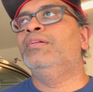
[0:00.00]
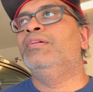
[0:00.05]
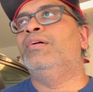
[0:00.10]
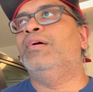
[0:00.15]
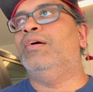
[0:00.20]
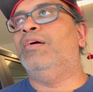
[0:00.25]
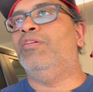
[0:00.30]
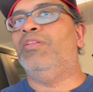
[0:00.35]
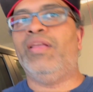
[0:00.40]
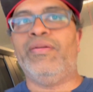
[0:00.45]

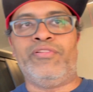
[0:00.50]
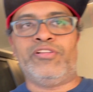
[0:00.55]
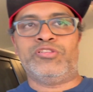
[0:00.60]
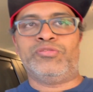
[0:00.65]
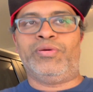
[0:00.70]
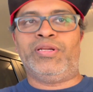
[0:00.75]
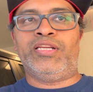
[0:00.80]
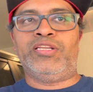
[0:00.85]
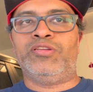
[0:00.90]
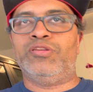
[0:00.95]
blah, level
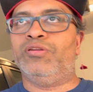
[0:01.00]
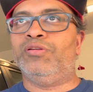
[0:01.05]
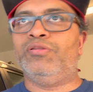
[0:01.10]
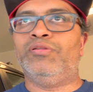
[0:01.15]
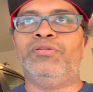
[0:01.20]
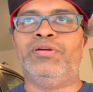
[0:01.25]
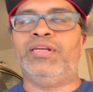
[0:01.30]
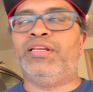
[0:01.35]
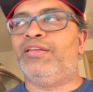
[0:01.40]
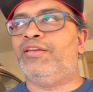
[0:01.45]

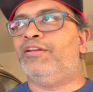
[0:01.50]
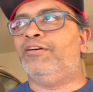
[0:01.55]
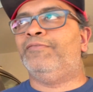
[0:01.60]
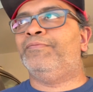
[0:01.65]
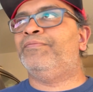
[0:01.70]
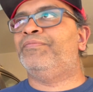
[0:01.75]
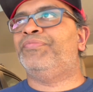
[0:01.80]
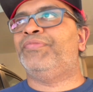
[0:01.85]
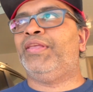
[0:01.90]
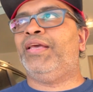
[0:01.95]
22, and, you know,
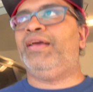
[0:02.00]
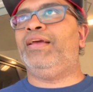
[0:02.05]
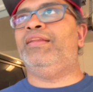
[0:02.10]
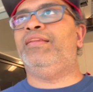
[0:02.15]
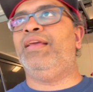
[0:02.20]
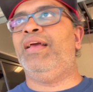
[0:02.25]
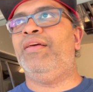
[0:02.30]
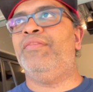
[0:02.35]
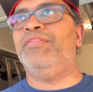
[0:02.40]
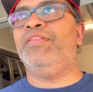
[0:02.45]

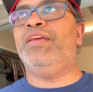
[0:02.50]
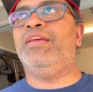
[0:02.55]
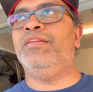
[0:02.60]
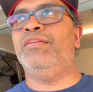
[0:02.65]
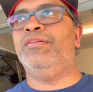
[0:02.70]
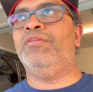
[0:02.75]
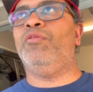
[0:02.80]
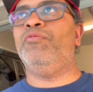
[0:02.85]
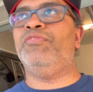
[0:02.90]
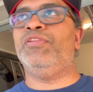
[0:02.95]
and then
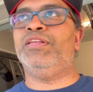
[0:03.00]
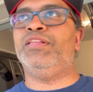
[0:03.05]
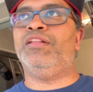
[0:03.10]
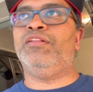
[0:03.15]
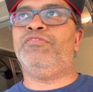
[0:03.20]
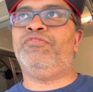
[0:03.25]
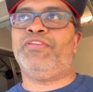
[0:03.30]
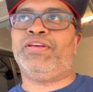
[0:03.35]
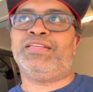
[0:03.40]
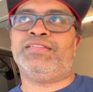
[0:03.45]
hopefully they'll
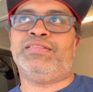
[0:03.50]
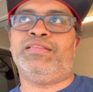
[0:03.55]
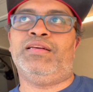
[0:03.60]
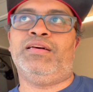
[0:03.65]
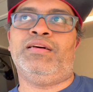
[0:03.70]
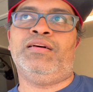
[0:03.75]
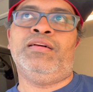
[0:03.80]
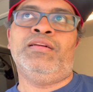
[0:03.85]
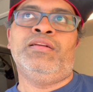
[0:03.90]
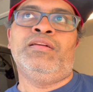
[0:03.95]
fix the